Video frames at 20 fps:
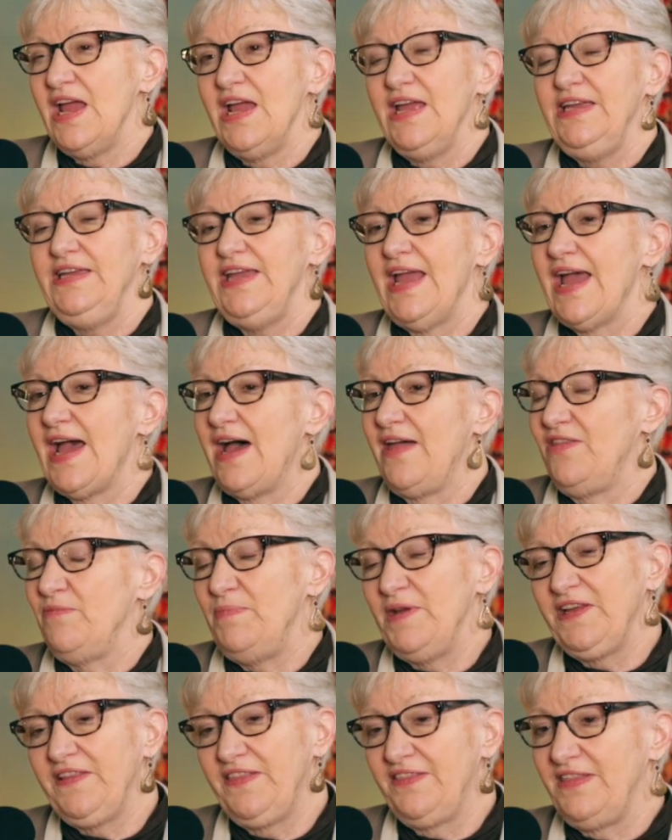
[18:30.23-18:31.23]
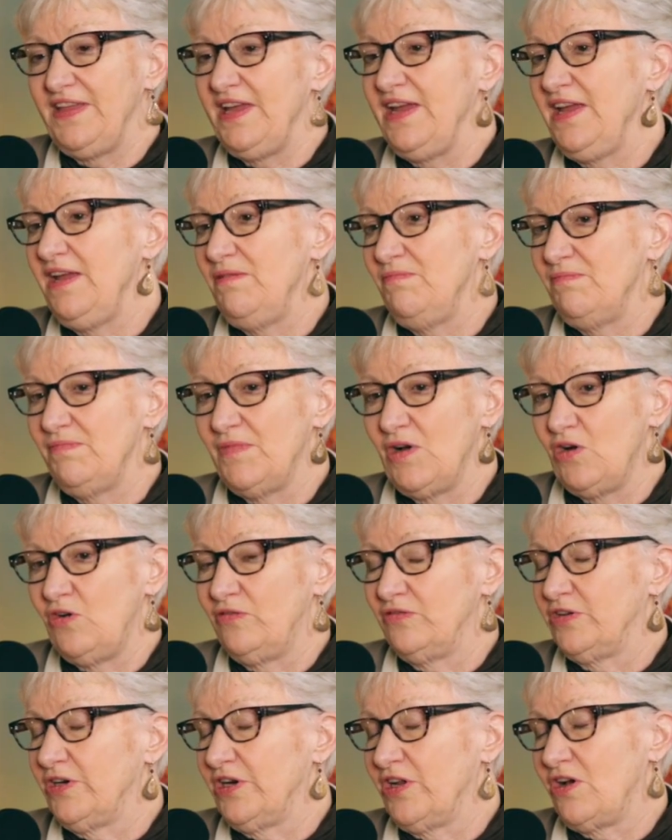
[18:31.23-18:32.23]
Yeah, the big theme
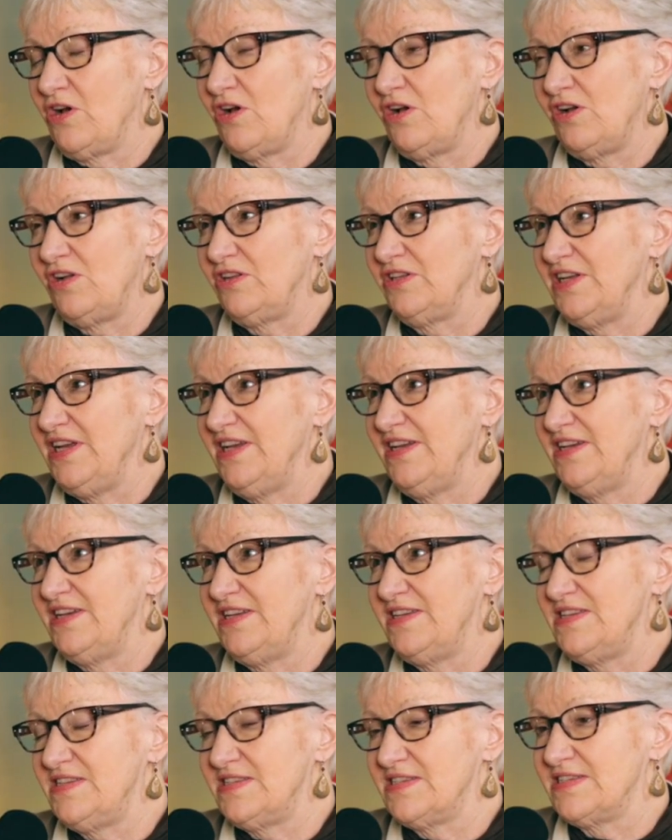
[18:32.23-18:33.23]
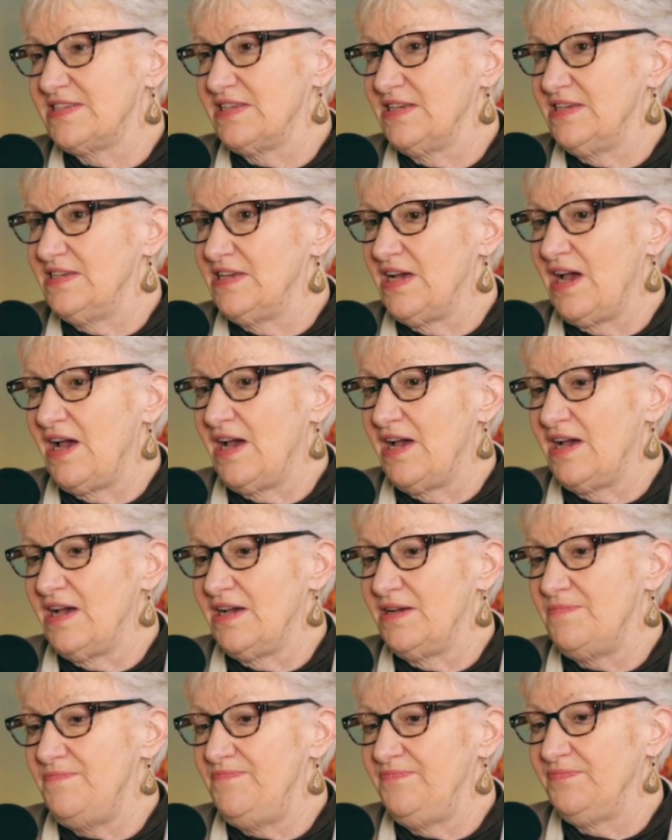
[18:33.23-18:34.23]
over it all is
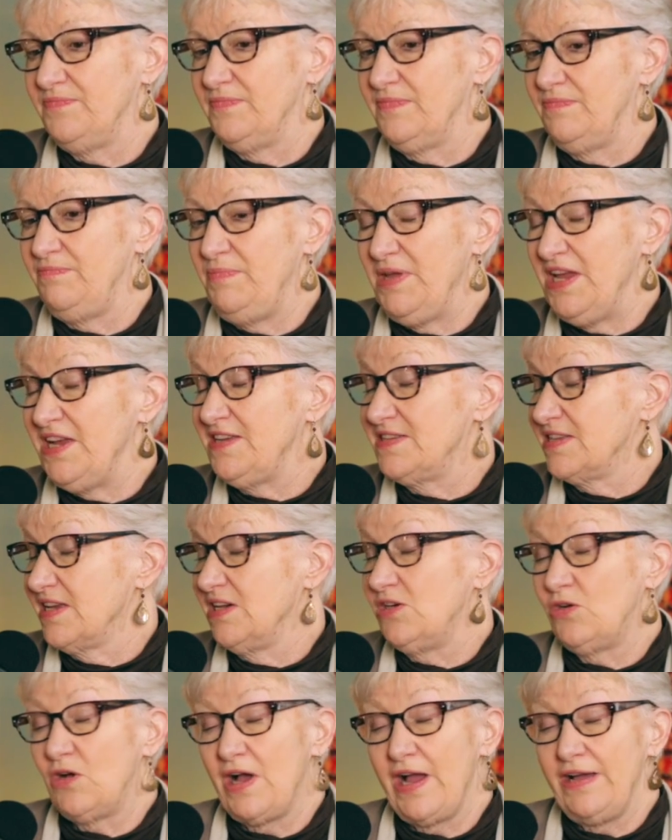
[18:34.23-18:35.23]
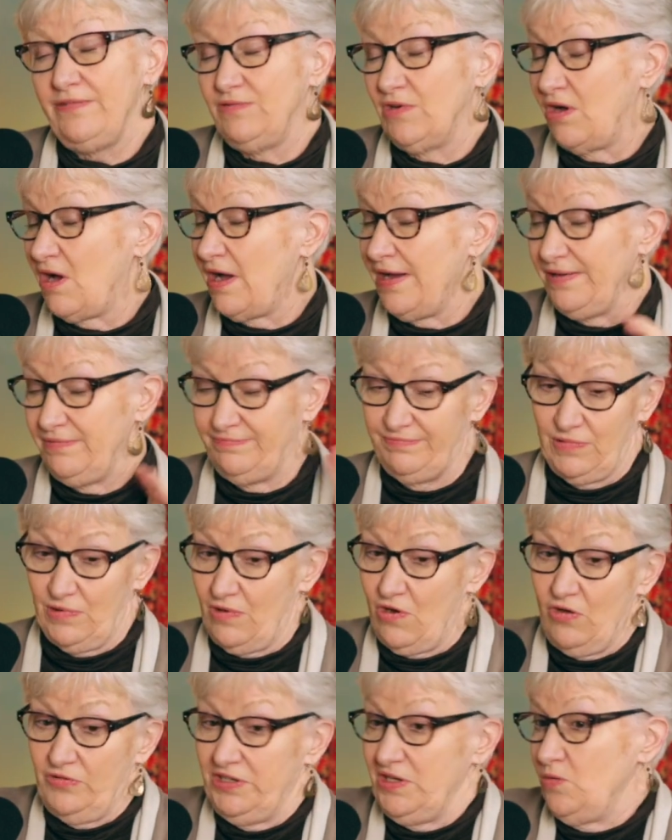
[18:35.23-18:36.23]
uh, being single, I, I
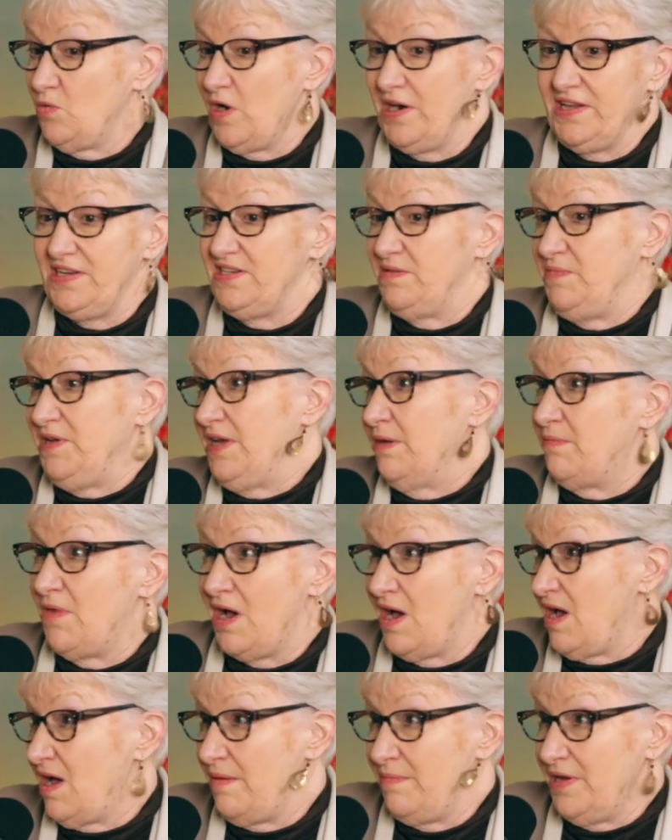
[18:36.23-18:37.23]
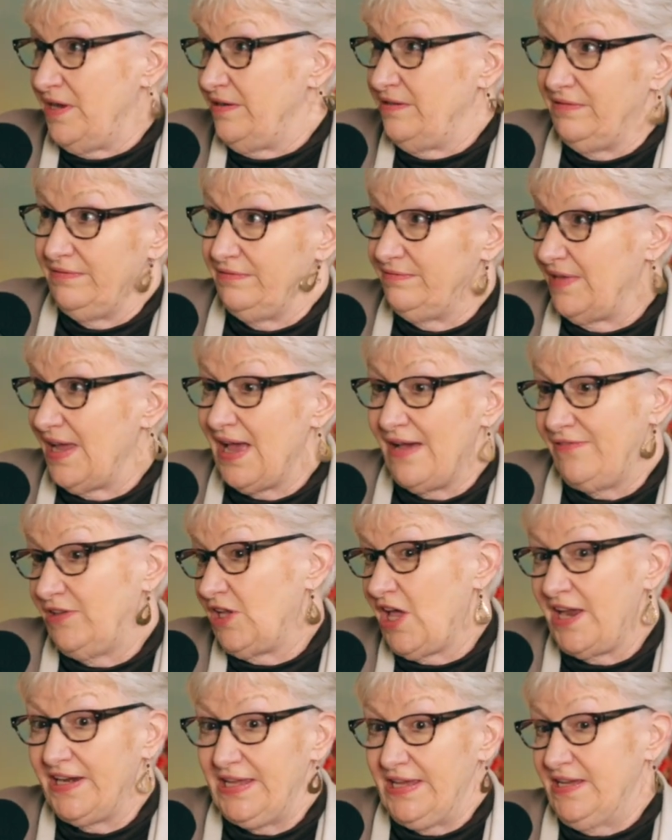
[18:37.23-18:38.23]
only wanted to be a mom and have a
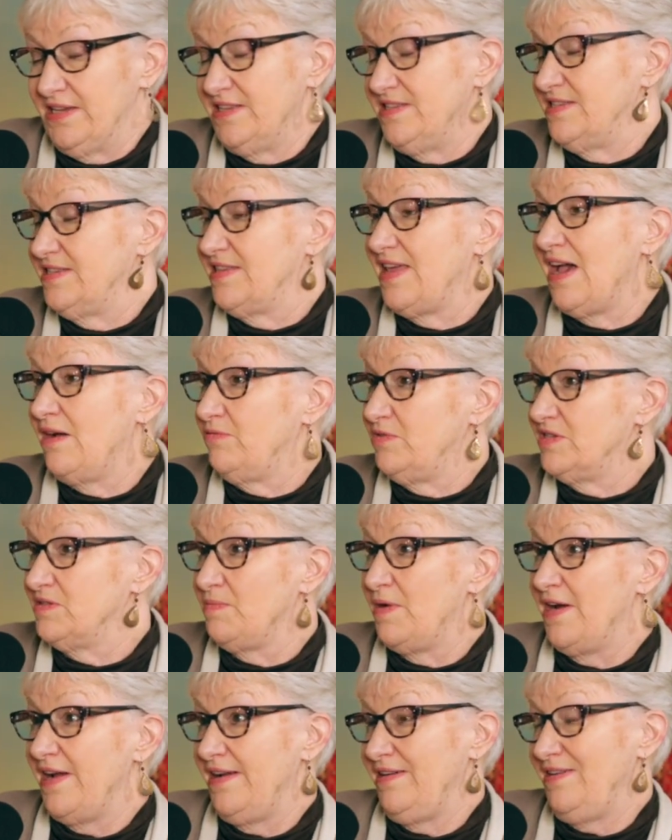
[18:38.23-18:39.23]
lot of kids. That was my